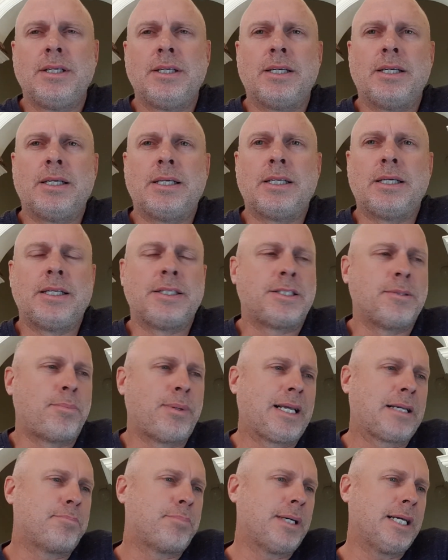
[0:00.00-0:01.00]
It's a
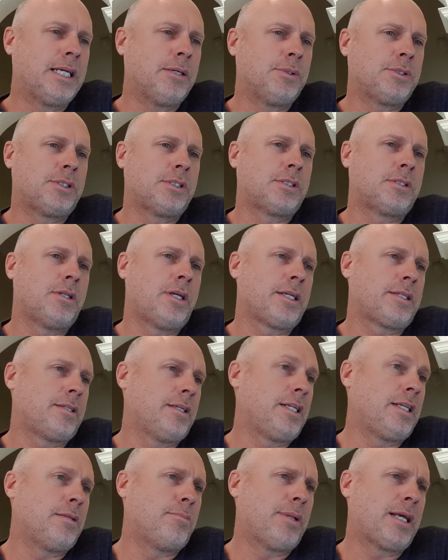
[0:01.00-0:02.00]
black bay, which is like
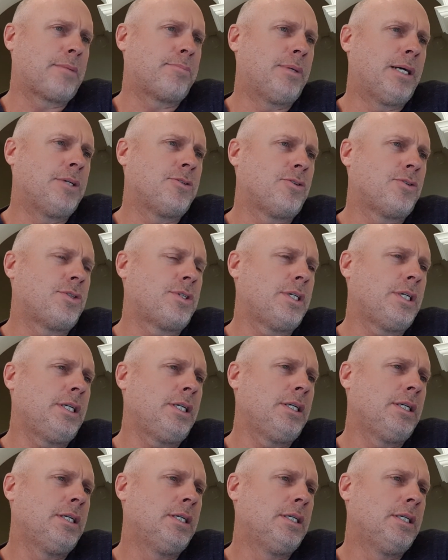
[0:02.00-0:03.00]
any of the black bays you
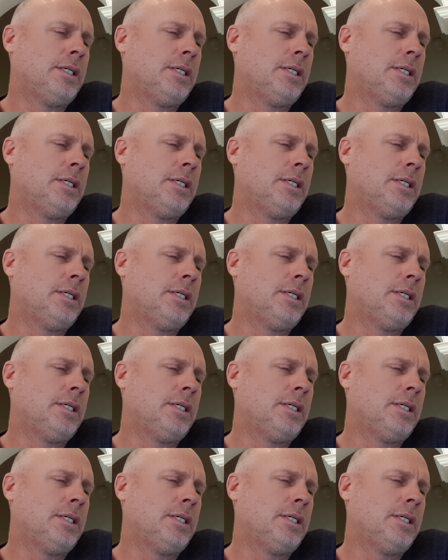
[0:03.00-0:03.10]
see,